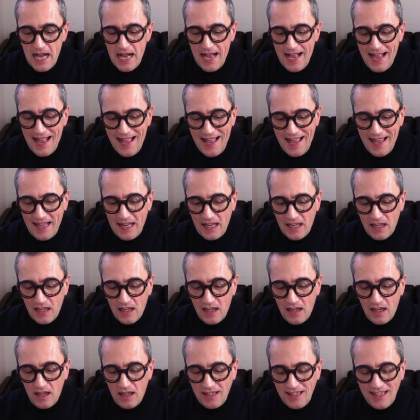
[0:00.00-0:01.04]
And
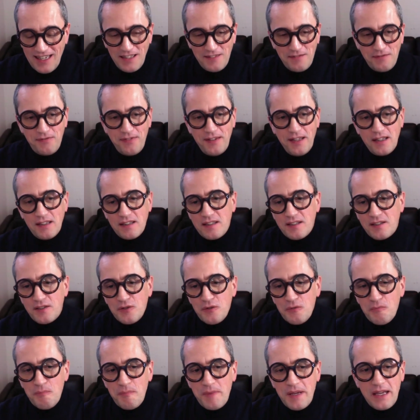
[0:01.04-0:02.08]
it feels
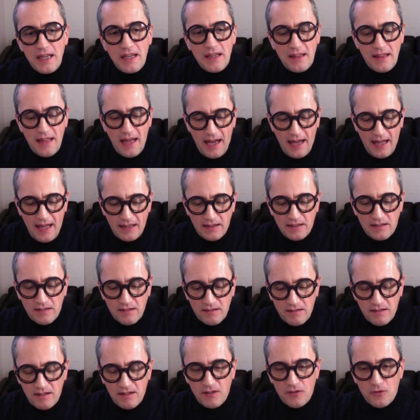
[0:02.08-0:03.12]
to me that
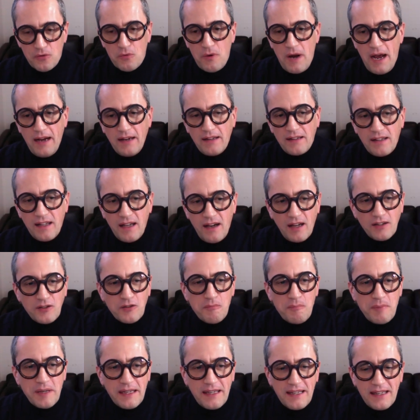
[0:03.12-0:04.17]
right now, the
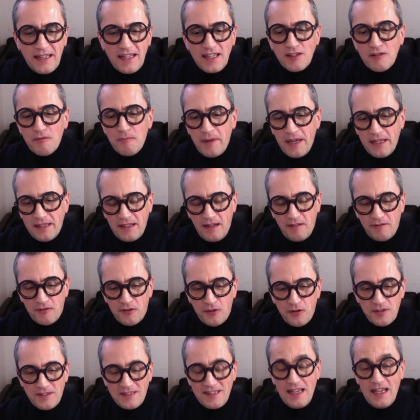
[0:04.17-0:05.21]
beginning of the
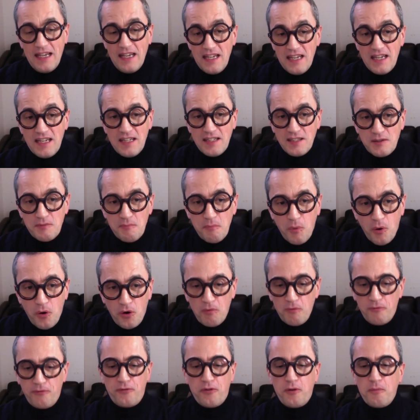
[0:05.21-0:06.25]
metaverse is
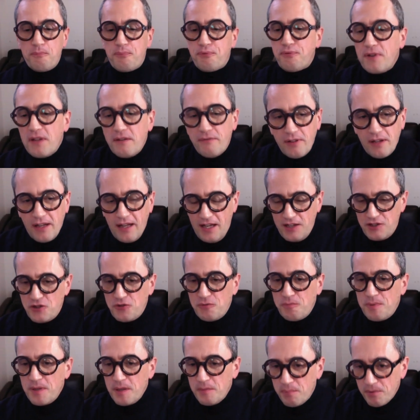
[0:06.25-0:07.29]
more for
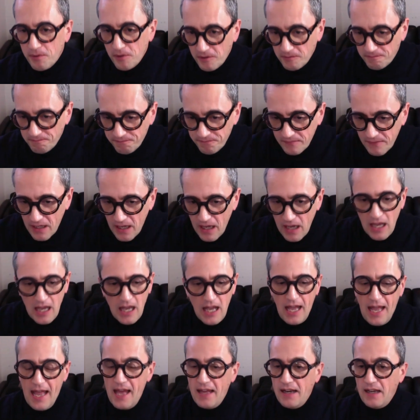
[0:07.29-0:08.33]
privileged people.
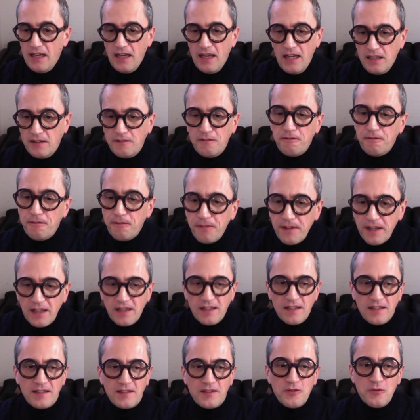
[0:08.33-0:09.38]
And it
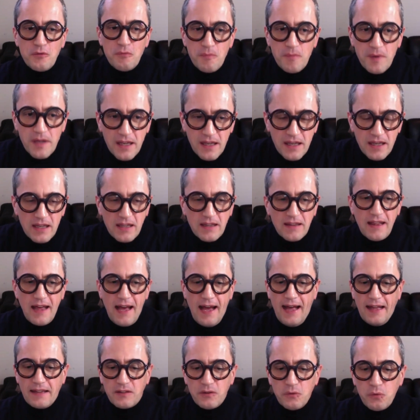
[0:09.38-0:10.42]
feels to me
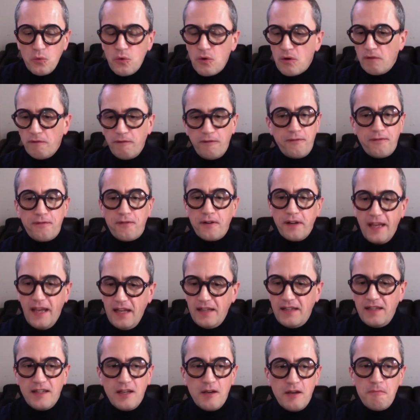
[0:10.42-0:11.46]
that we're
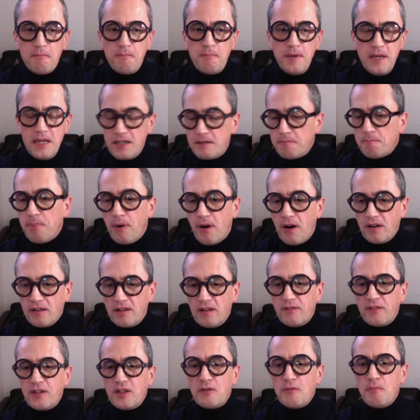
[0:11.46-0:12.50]
forgetting a big
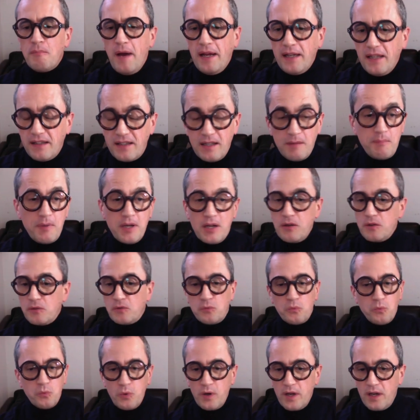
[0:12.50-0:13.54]
part of the humanity
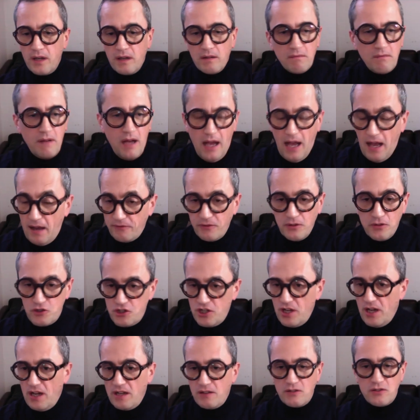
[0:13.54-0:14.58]
because we have the
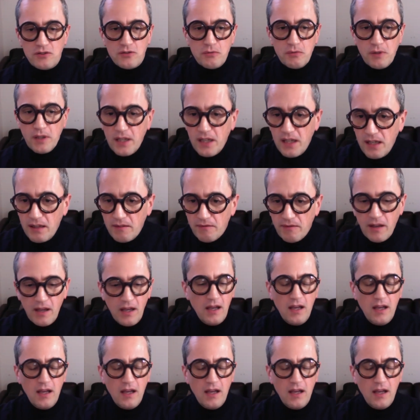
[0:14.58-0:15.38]
chance to live